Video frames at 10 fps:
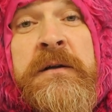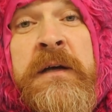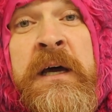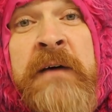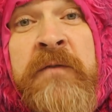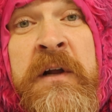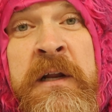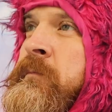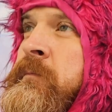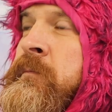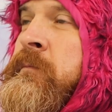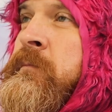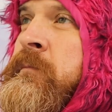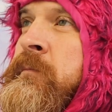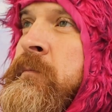to have a clean litter
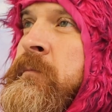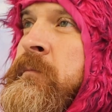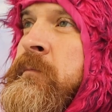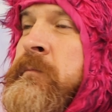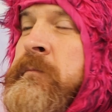box